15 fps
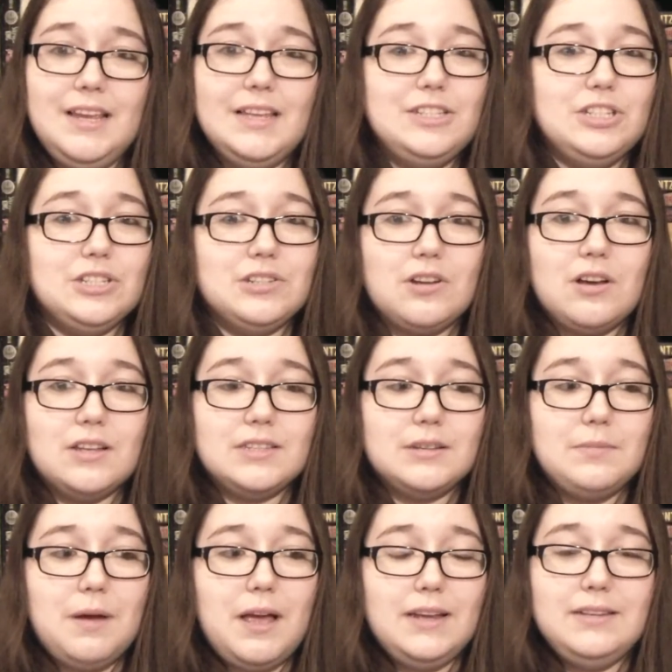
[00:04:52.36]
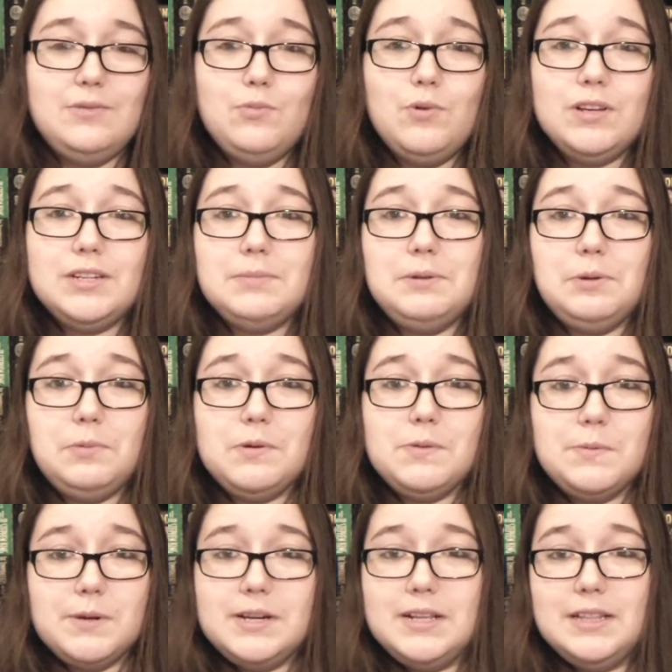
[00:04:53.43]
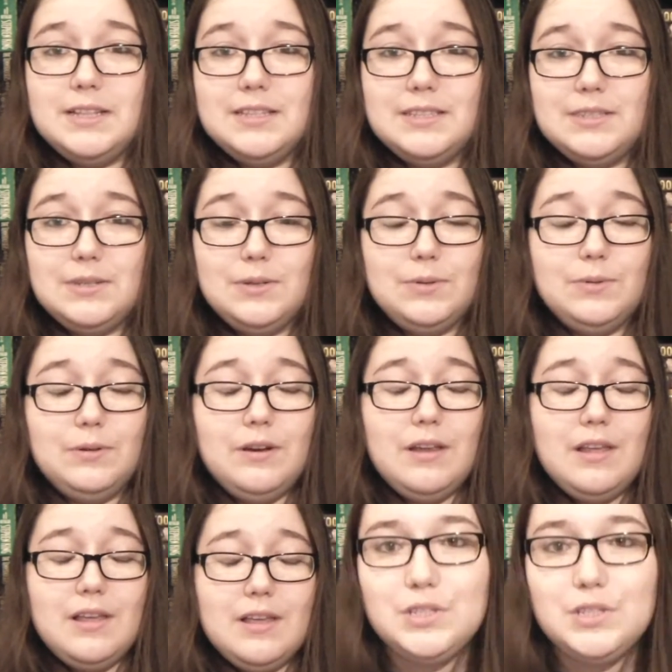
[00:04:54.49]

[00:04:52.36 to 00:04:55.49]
it's just awesome. I want to be rereading this soon.